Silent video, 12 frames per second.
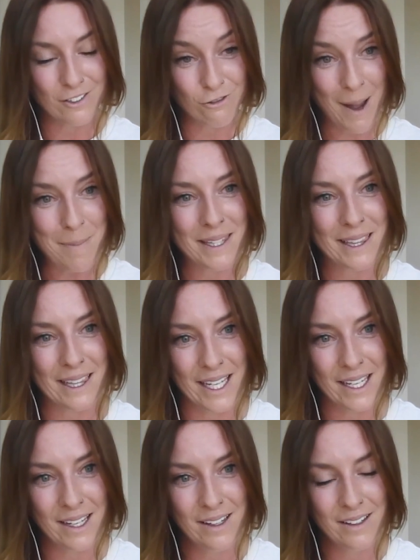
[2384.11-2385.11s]

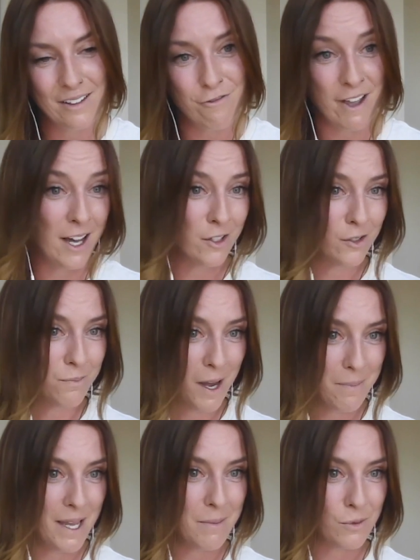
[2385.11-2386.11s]
rapidly found my
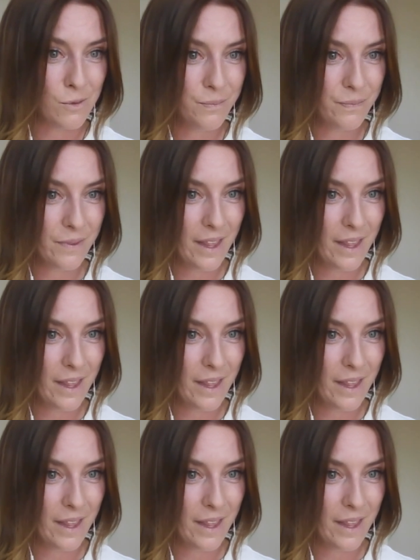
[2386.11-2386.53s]
people.